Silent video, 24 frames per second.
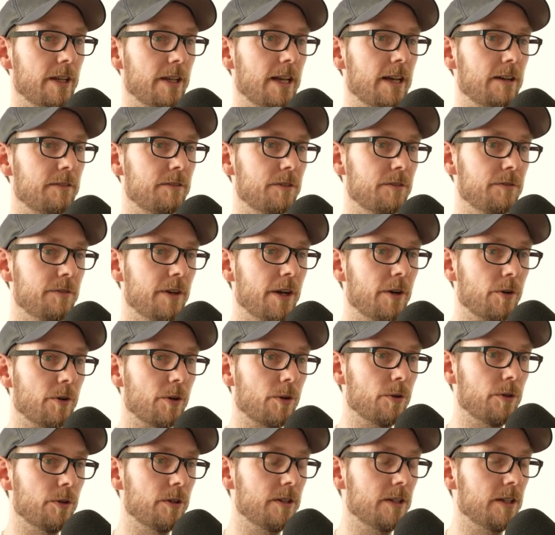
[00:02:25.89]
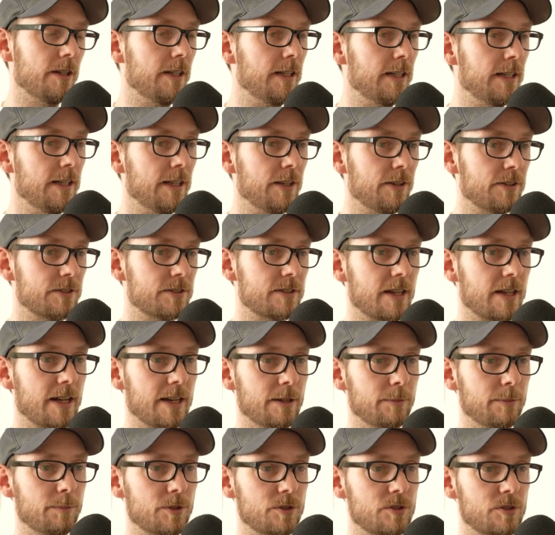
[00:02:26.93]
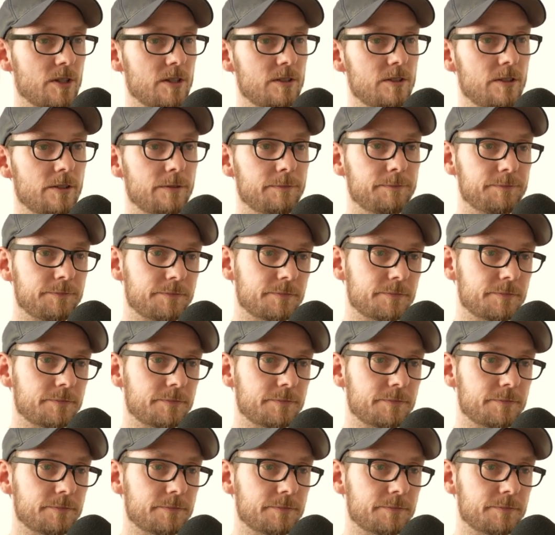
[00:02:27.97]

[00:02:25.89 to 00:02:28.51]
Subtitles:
have a very good starting position.